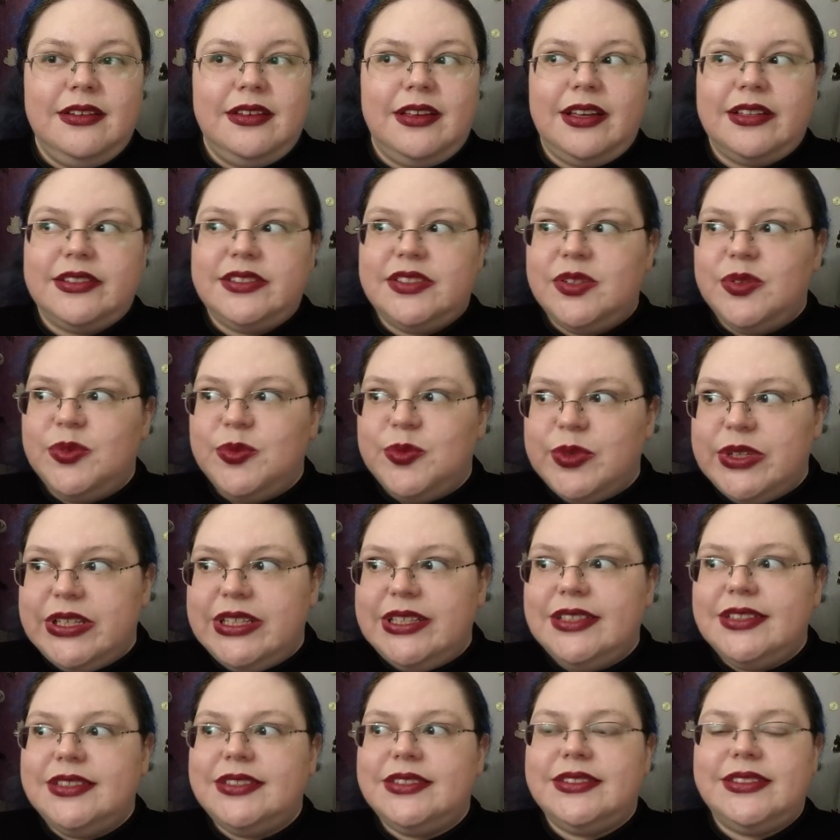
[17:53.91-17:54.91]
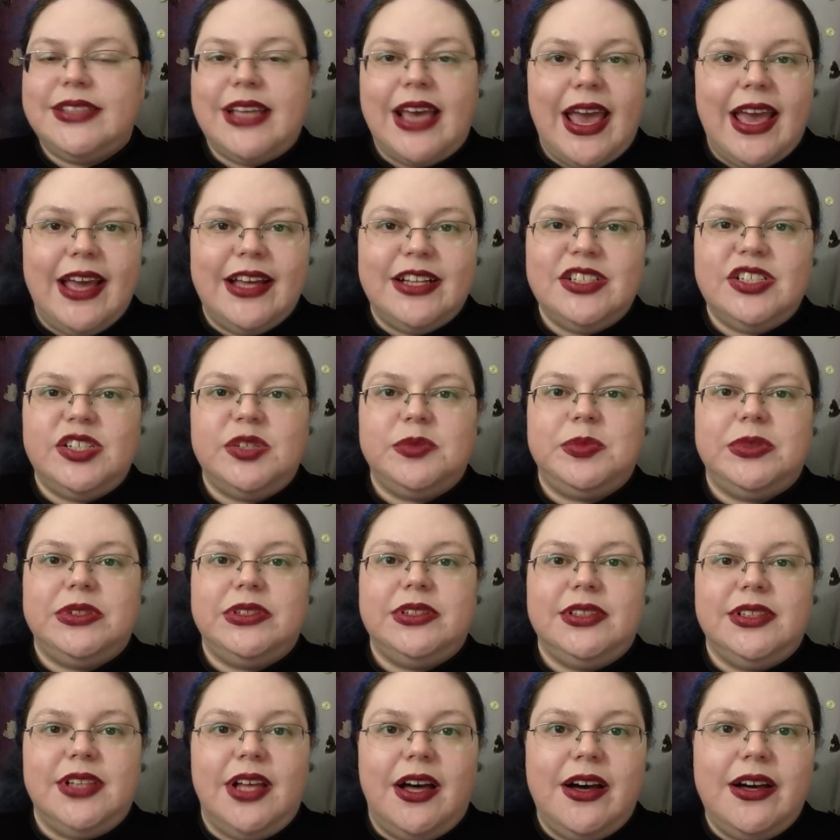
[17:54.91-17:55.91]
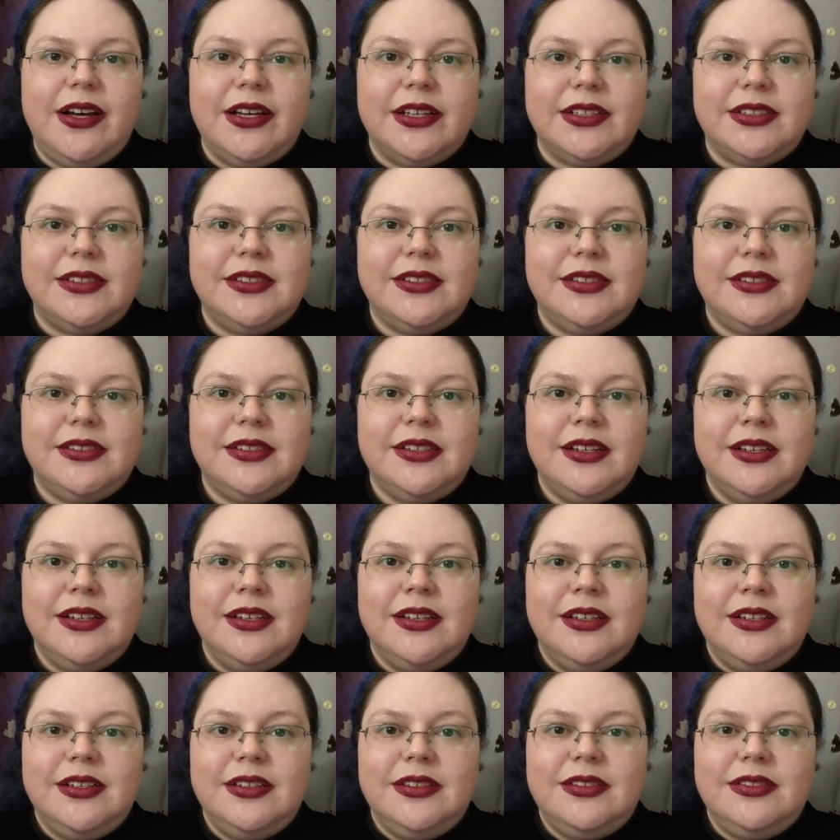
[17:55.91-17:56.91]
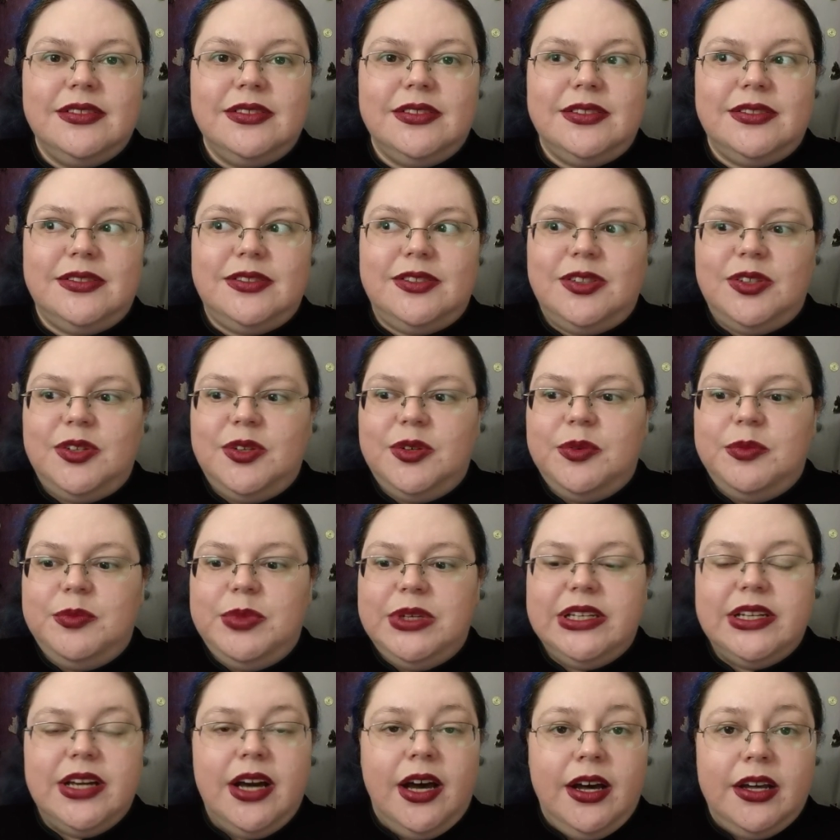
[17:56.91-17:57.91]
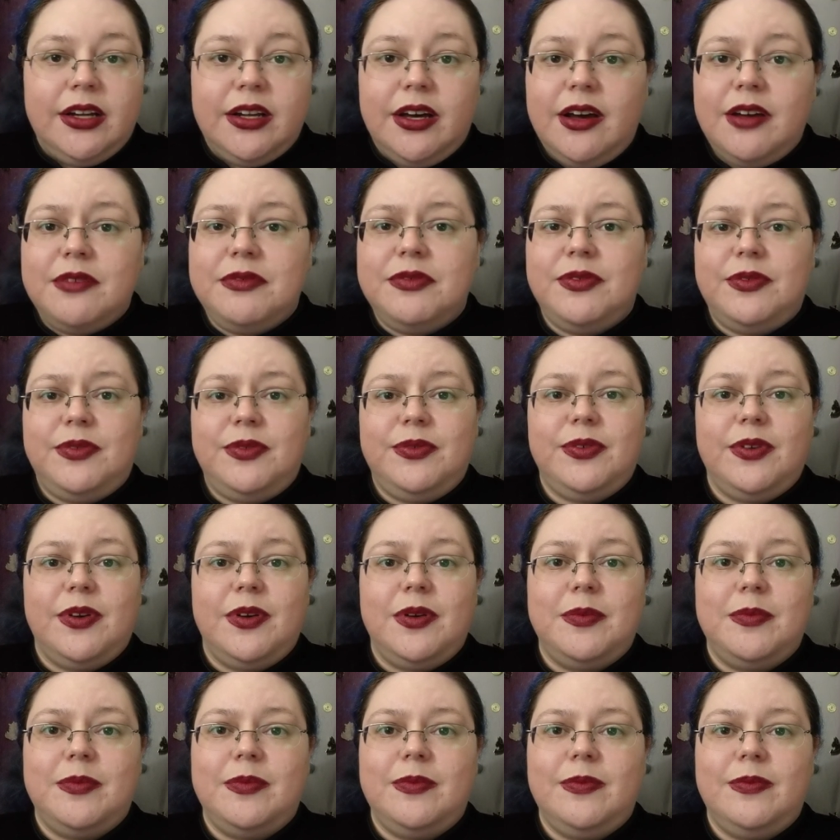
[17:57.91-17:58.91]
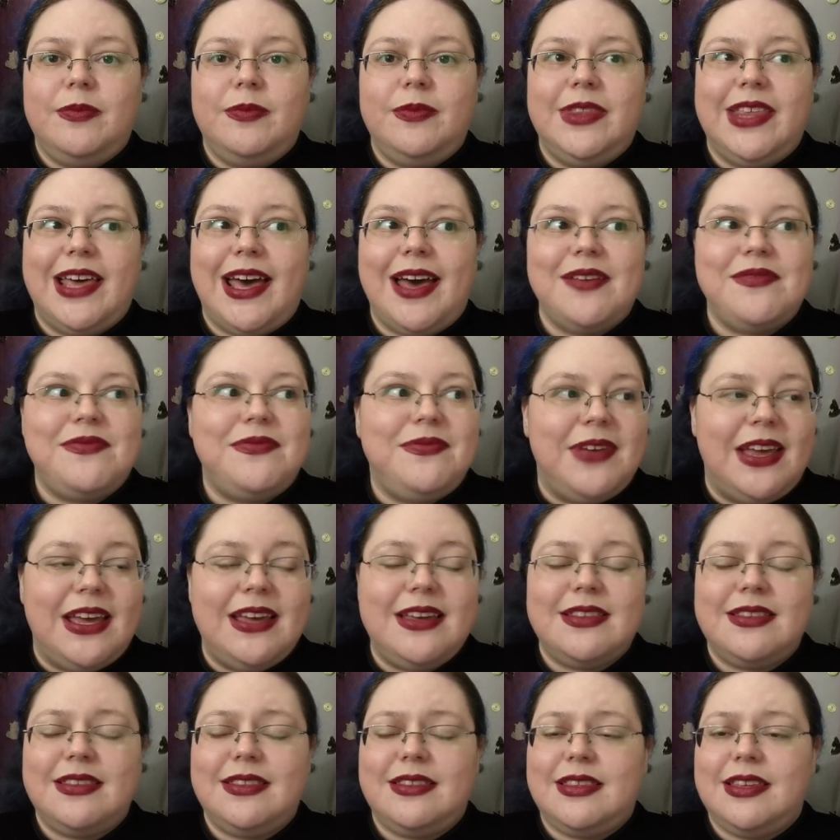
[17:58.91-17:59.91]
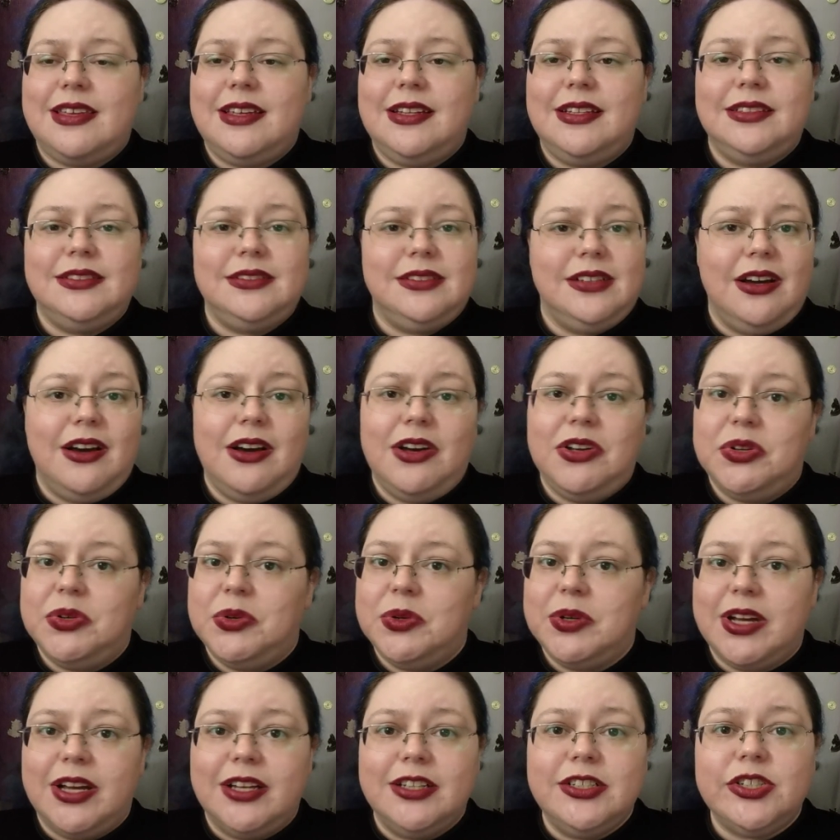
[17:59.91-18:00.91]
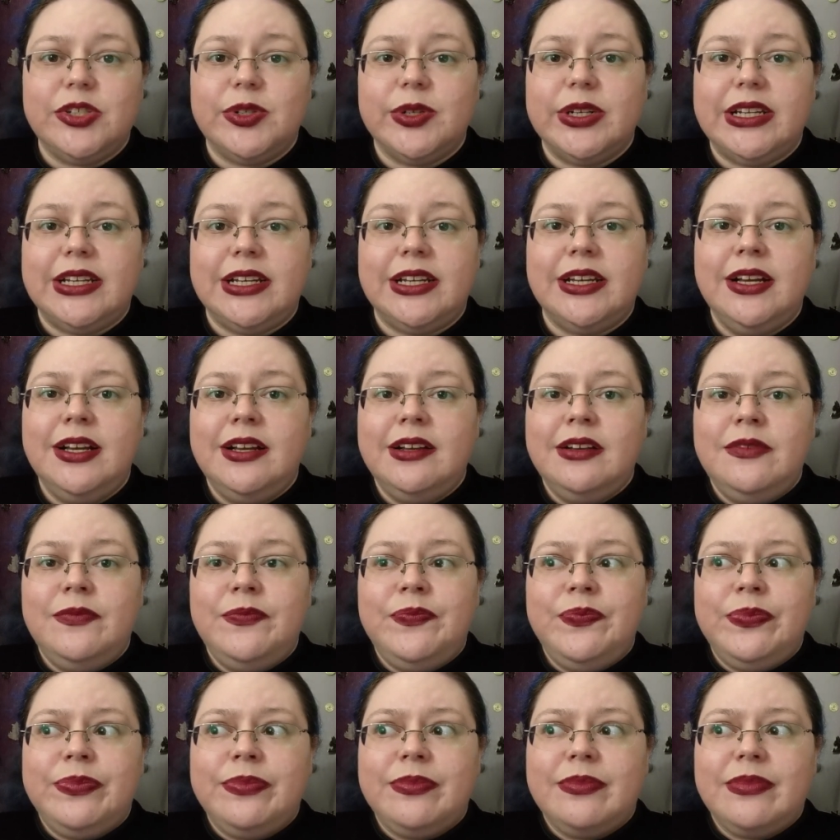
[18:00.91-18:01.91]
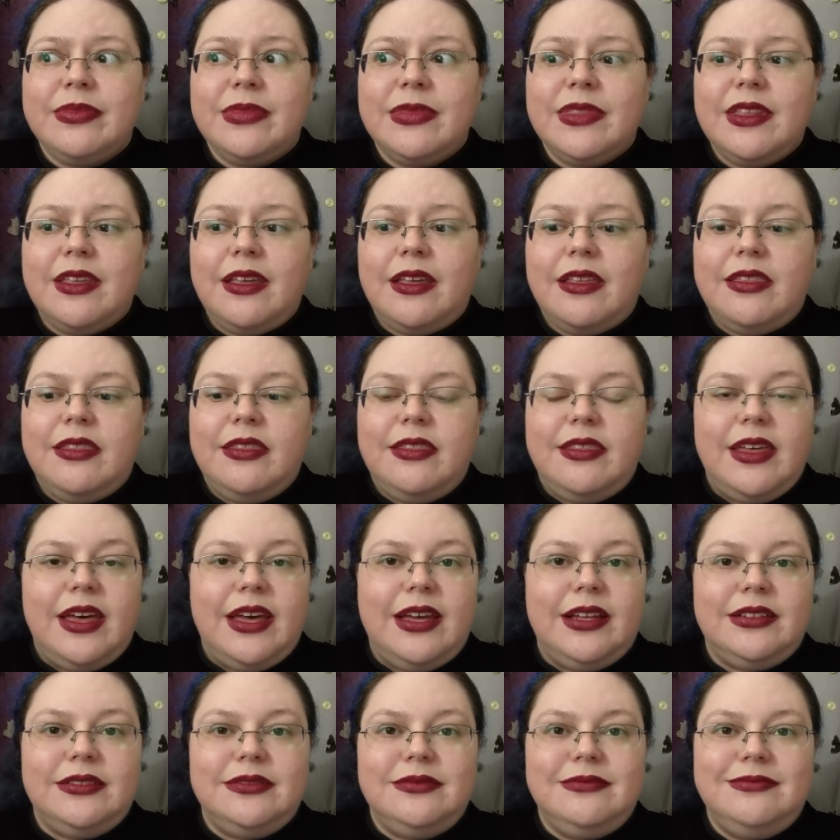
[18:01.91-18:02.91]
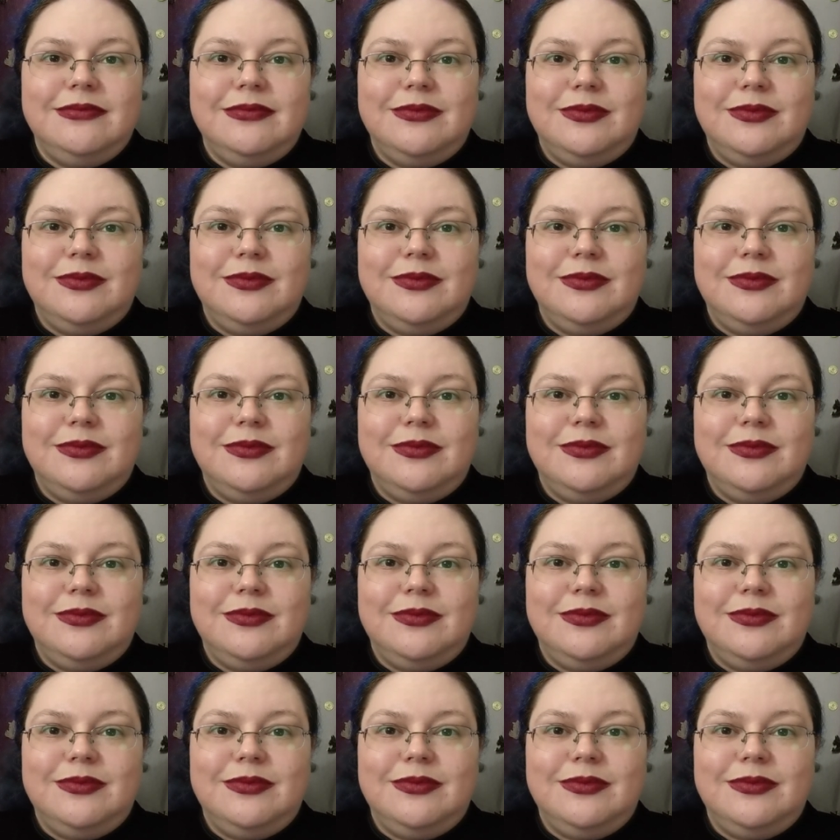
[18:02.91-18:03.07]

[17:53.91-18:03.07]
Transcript: It's a real tangible loss to be cut off from that faith in God or country that